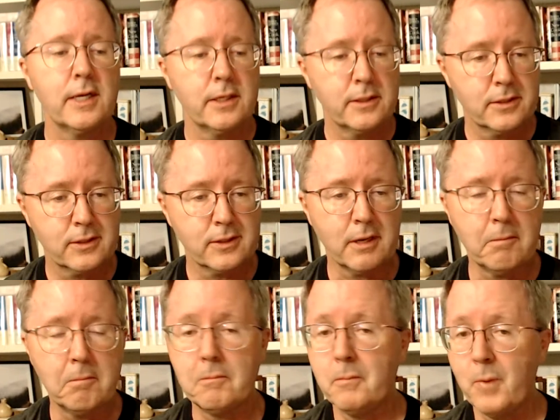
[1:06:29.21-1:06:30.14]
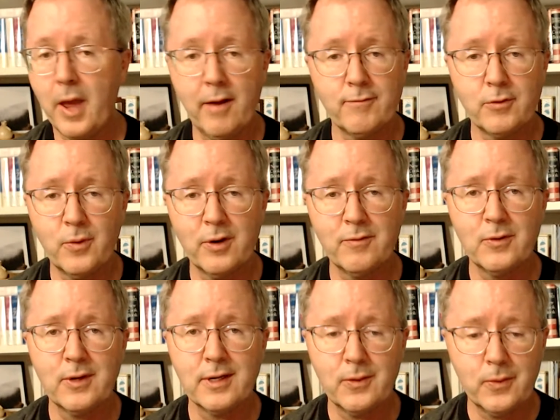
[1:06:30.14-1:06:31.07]
So, every one of
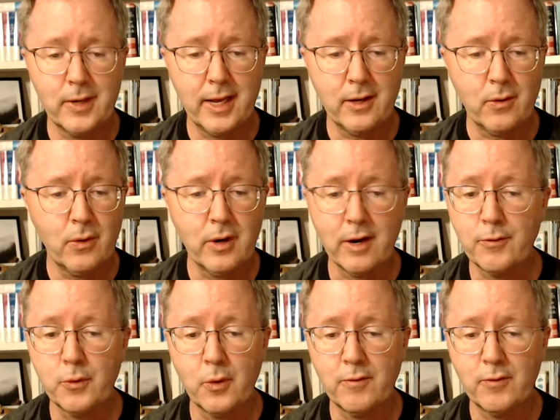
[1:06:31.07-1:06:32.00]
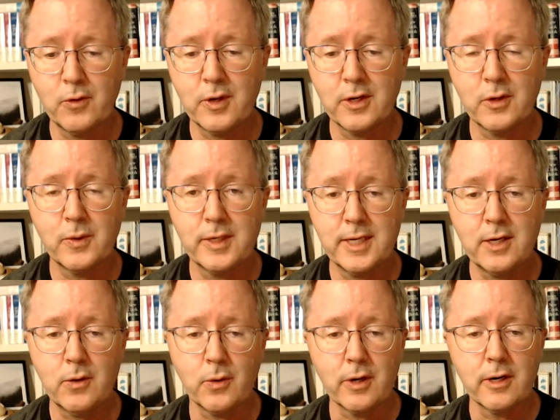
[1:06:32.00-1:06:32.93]
you can do an A chord, every one of you can do a D
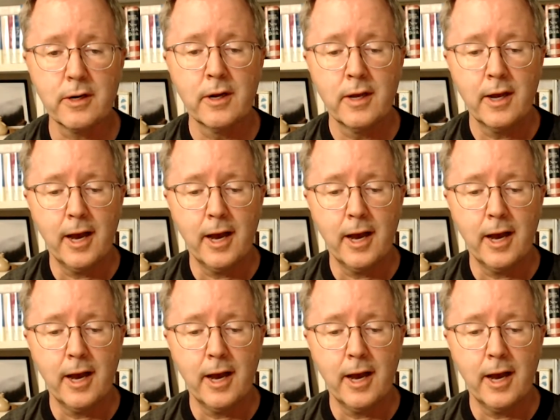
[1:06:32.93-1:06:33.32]
chord.